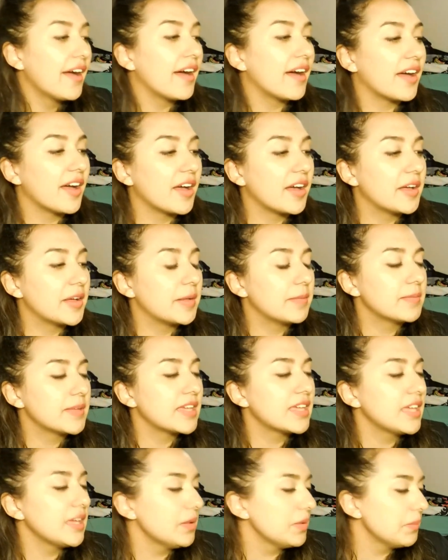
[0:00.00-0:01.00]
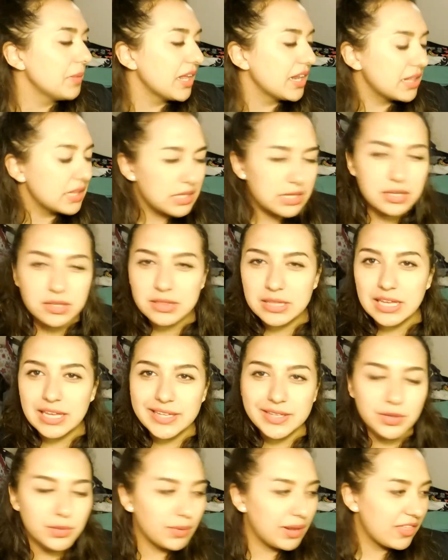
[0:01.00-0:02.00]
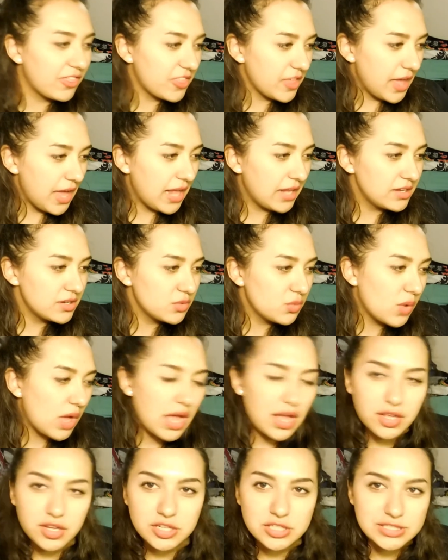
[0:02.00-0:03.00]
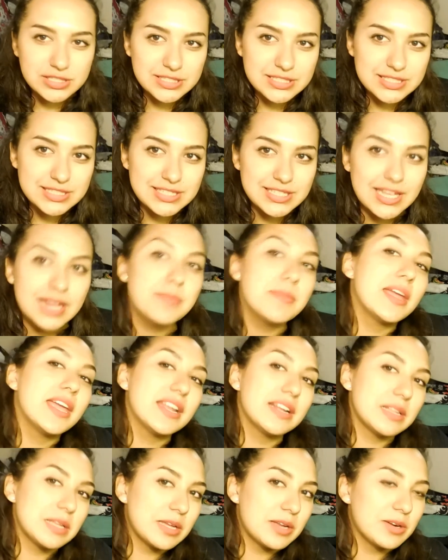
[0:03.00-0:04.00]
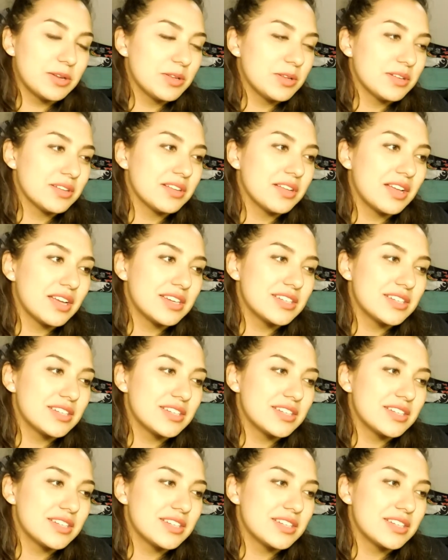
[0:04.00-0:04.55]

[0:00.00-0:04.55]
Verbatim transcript: Um, he made a little thing with Alan Walker and they made a little